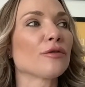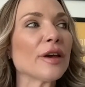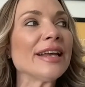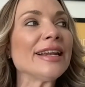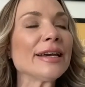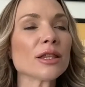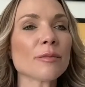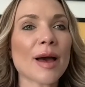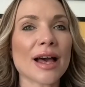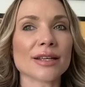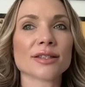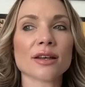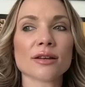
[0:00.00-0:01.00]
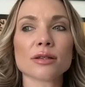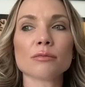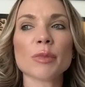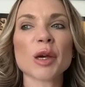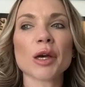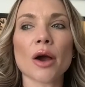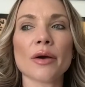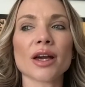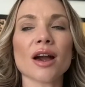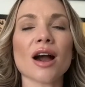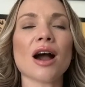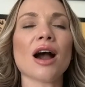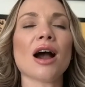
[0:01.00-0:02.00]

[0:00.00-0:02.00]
Feeling the best doesn't mean going,